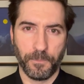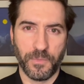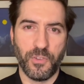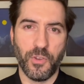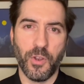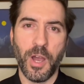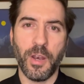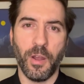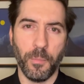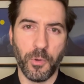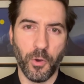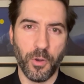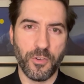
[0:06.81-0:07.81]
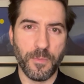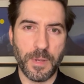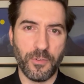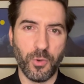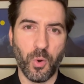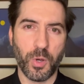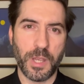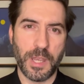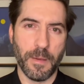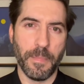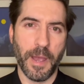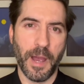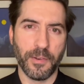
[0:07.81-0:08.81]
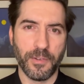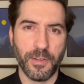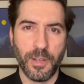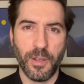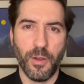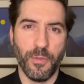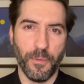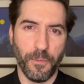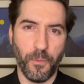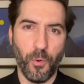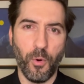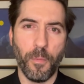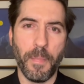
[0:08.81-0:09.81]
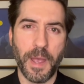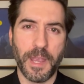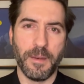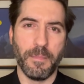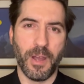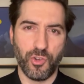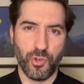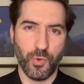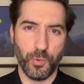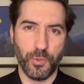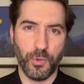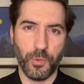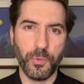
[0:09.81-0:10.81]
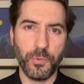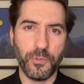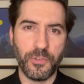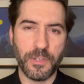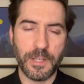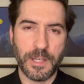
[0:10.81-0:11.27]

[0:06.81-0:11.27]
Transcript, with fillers: Tonight I'm going to be talking about the four main magical tools,